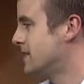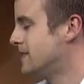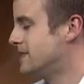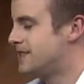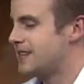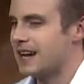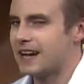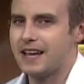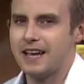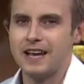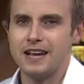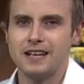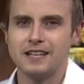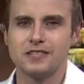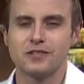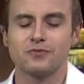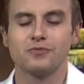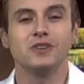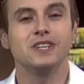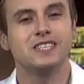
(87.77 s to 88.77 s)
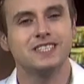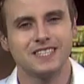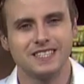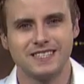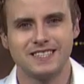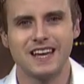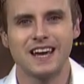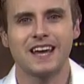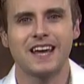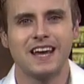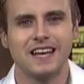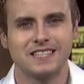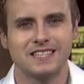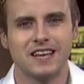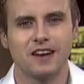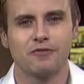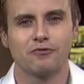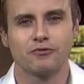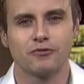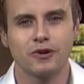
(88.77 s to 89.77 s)
Decades, recent decades
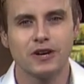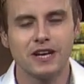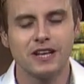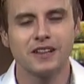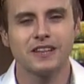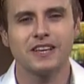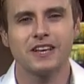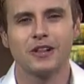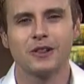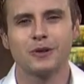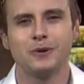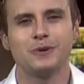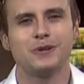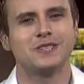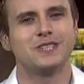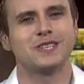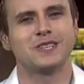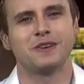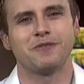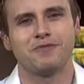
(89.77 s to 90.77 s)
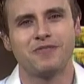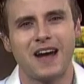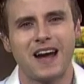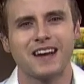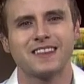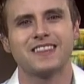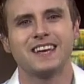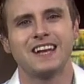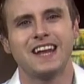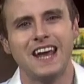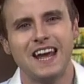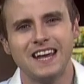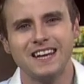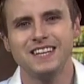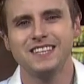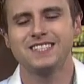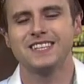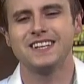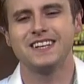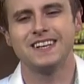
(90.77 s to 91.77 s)
have really alluded to the fact that
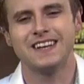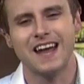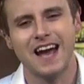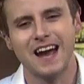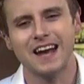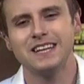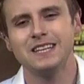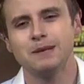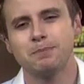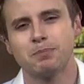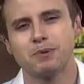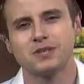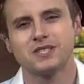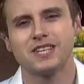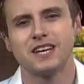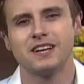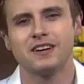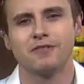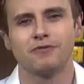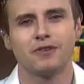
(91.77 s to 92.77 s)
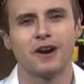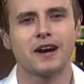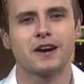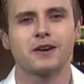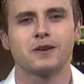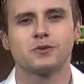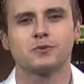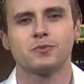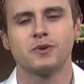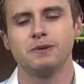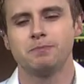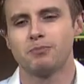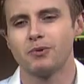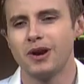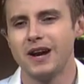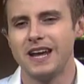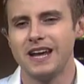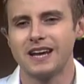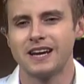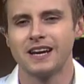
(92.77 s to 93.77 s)
eighty to ninety percent of records we
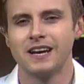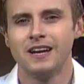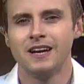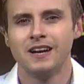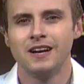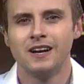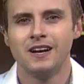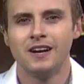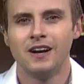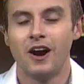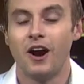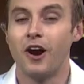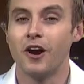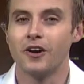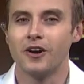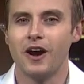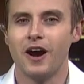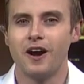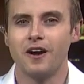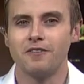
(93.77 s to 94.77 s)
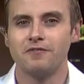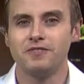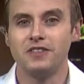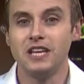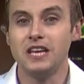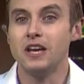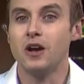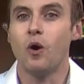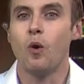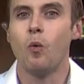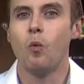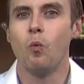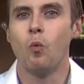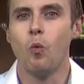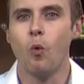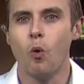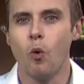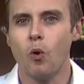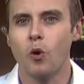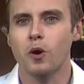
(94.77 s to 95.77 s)
break are of the
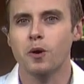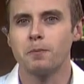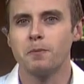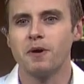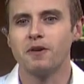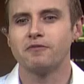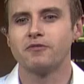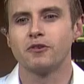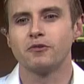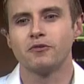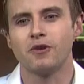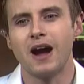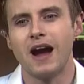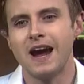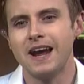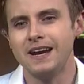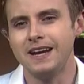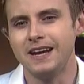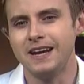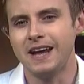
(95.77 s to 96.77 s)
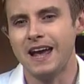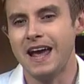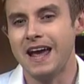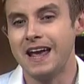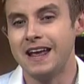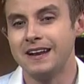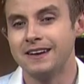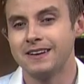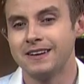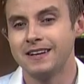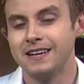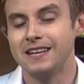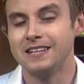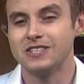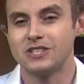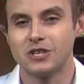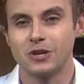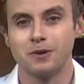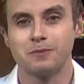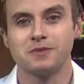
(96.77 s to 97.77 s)
warm variety, and
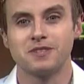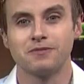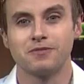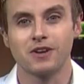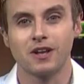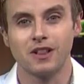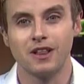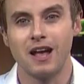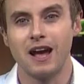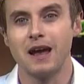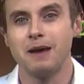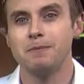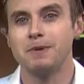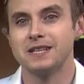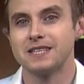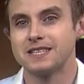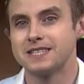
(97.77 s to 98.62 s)
in terms of climate